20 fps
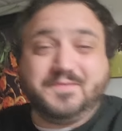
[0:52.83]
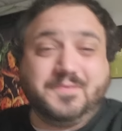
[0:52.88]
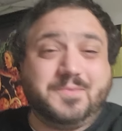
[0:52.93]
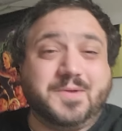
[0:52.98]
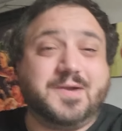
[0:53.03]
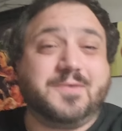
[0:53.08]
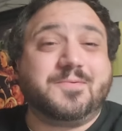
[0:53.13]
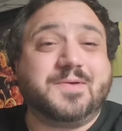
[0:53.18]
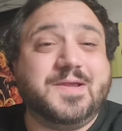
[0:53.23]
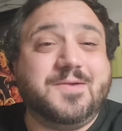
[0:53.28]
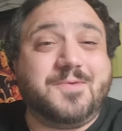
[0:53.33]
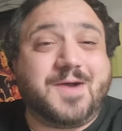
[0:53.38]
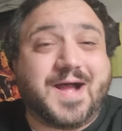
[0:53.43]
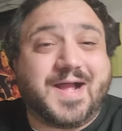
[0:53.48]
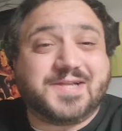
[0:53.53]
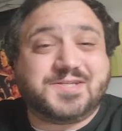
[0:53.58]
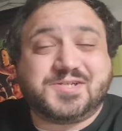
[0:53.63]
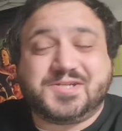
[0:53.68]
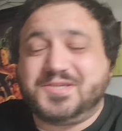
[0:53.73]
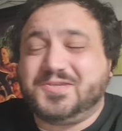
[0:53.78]
If you want to
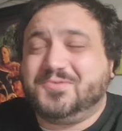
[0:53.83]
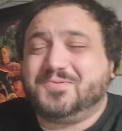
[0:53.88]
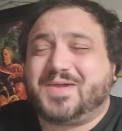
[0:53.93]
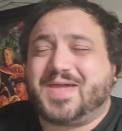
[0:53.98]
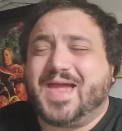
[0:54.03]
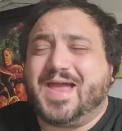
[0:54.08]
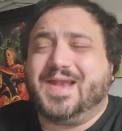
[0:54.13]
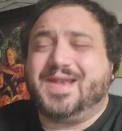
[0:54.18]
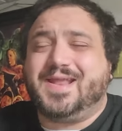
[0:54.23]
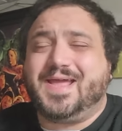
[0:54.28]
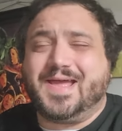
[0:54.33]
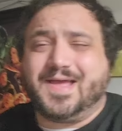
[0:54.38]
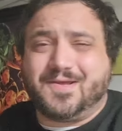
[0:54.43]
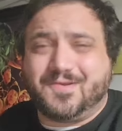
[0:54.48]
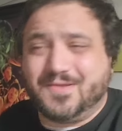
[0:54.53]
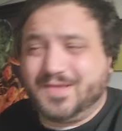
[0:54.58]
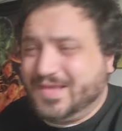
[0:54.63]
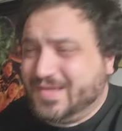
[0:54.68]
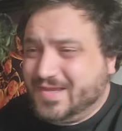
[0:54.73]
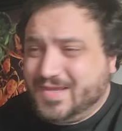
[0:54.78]
re-watch it, you can
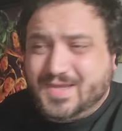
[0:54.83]
now.